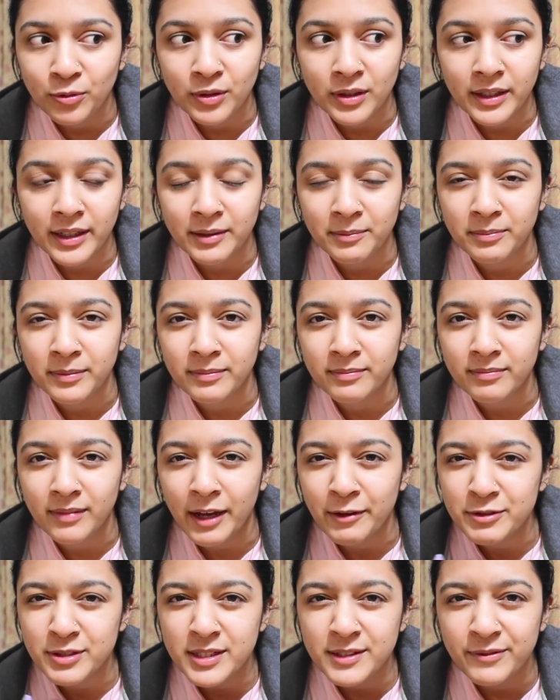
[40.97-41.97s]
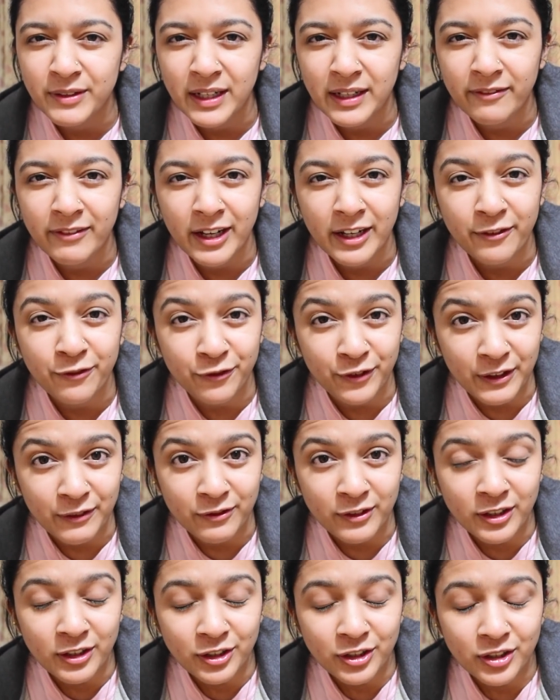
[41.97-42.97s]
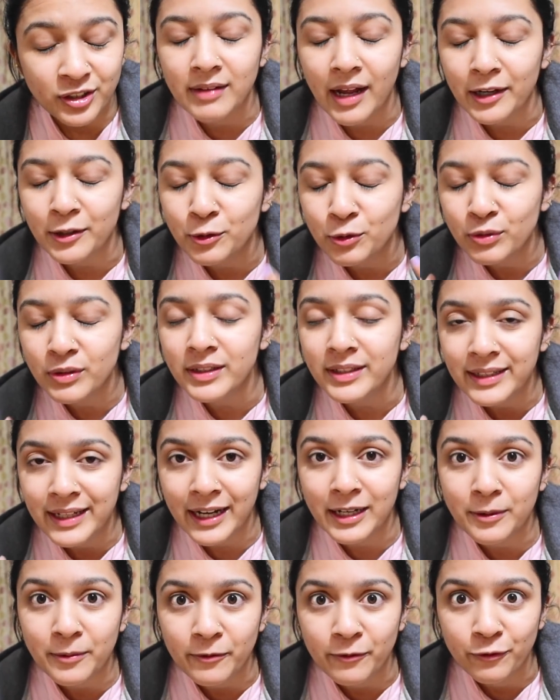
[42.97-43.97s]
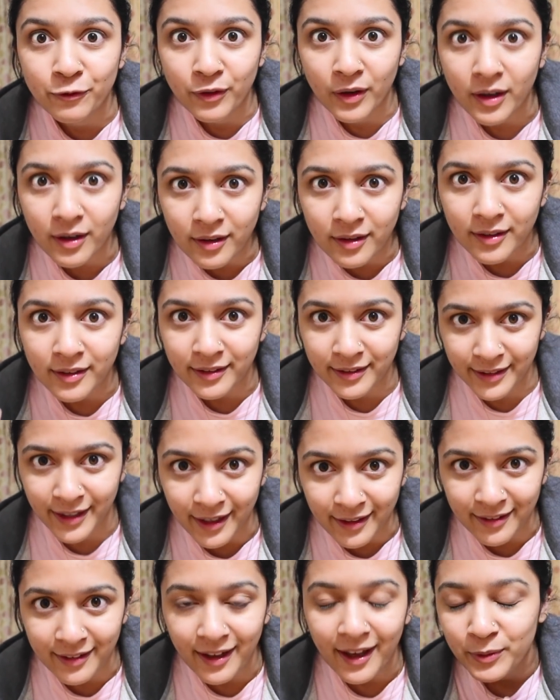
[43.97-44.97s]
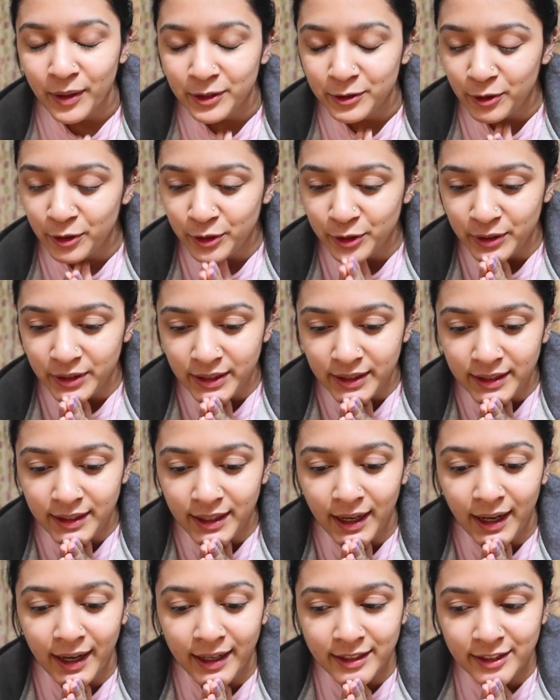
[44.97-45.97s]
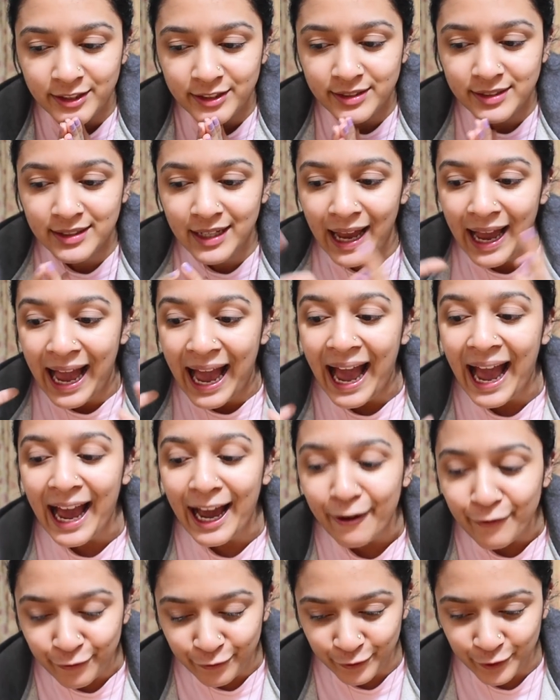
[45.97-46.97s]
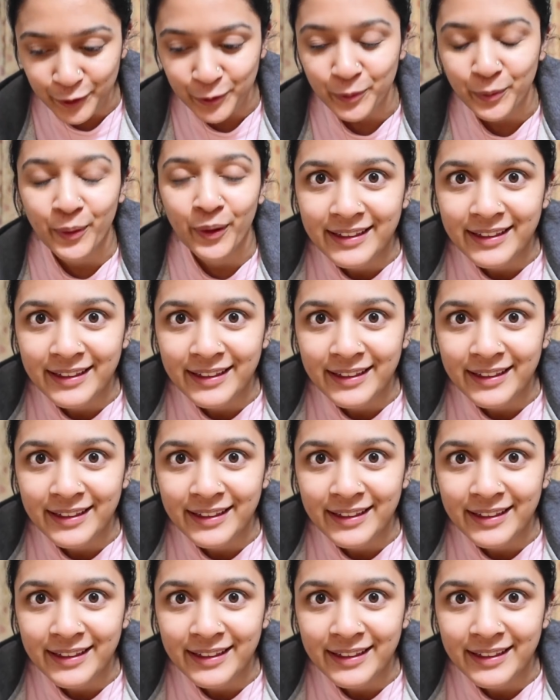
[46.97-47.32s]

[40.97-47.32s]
cold and I was just feeling very feverish and couldn't get work done. So I thought today I just have to